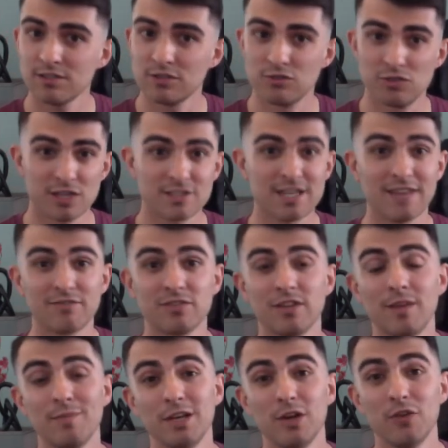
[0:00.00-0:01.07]
You just have to
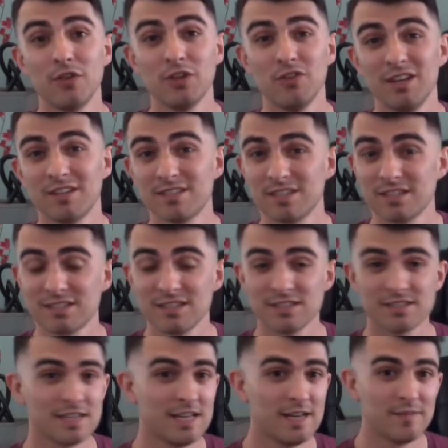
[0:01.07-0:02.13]
let me know that you need
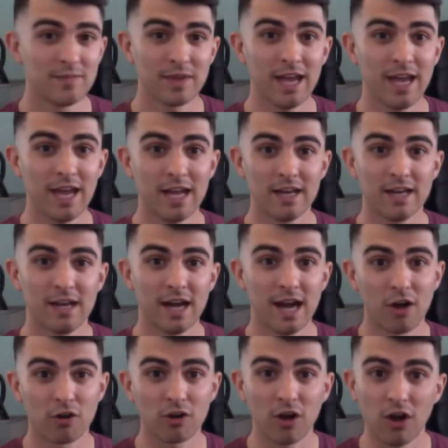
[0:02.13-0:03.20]
assistance, and
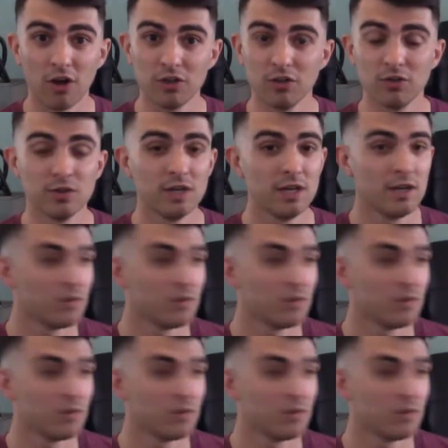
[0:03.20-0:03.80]
I'll call you.